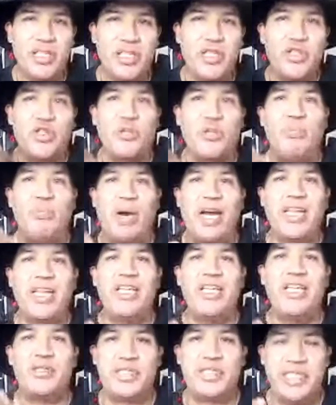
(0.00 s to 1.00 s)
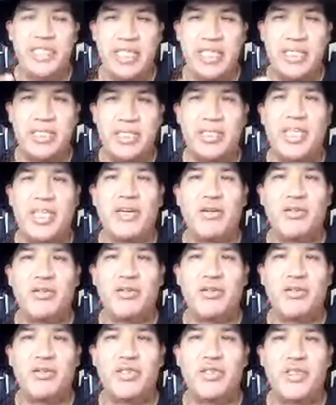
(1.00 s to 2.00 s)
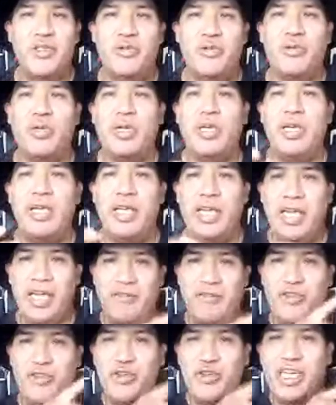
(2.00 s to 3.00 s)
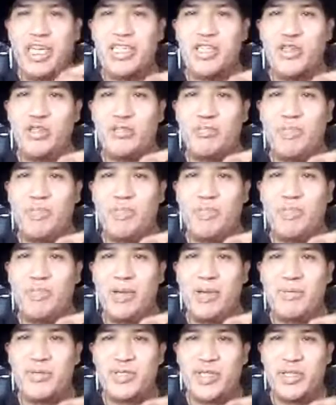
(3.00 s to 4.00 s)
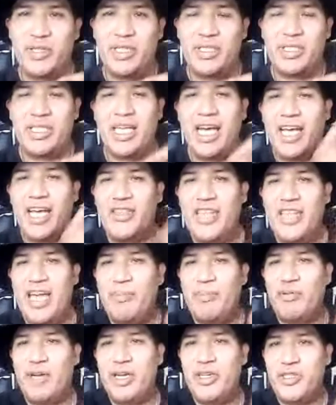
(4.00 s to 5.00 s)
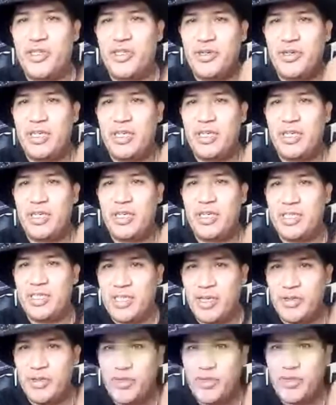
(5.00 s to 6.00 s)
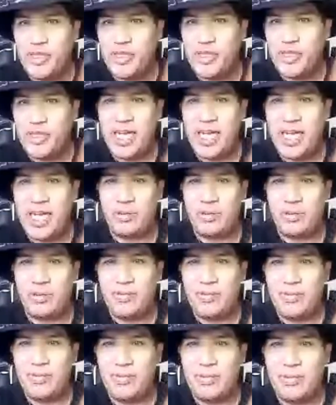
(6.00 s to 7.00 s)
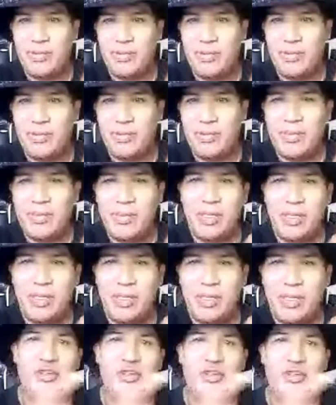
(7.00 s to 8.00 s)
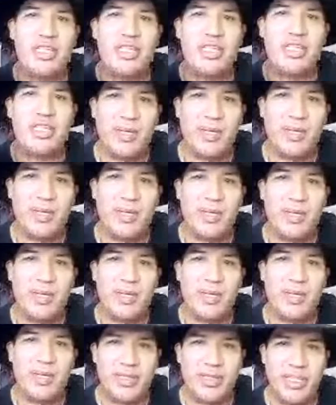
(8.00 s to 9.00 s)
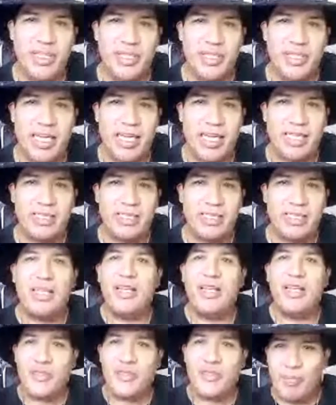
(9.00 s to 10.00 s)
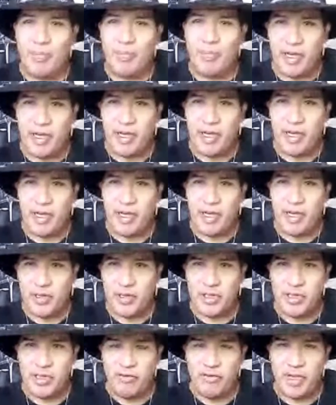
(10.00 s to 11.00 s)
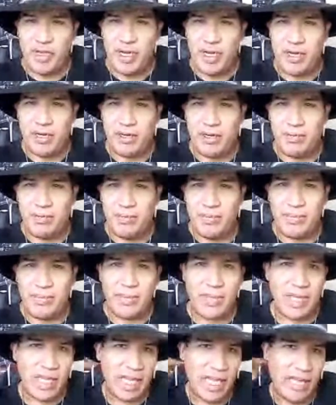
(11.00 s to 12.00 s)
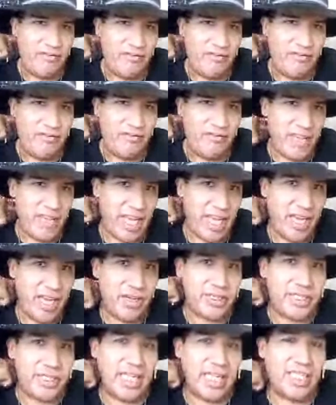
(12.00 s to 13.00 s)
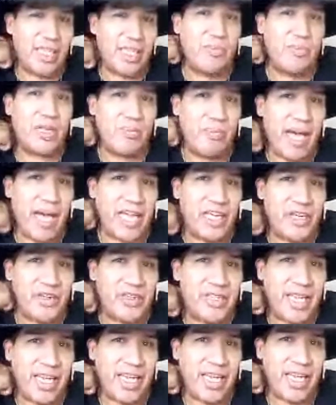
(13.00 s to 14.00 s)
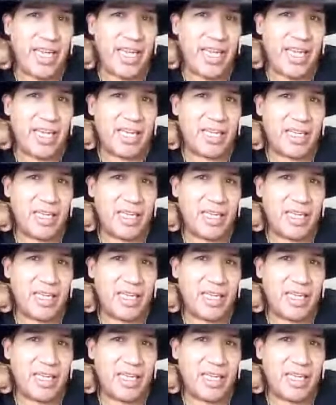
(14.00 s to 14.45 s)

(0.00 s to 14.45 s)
your body, your senses tells you if you're getting goose pimples on this side, that predator is on this side of you. If you're getting goose pimples on this side, that predator is over there. If that hair stands up on the back of your neck,